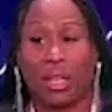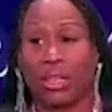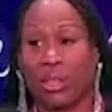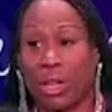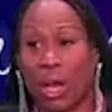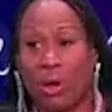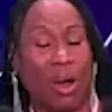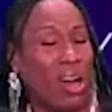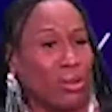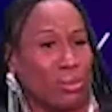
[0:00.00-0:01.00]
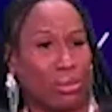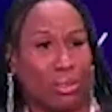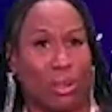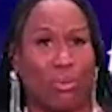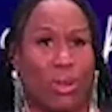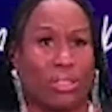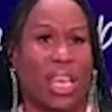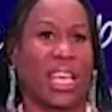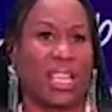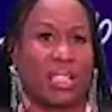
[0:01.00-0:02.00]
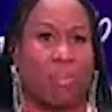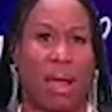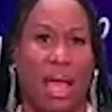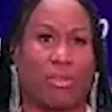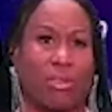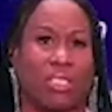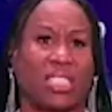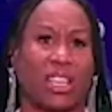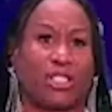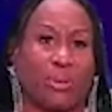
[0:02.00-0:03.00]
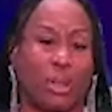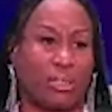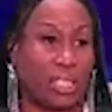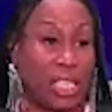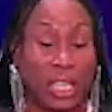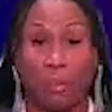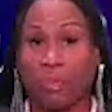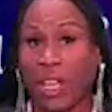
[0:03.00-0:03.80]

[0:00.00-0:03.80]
You know, oh, you know, we'll take in the migrants, sanctuary city.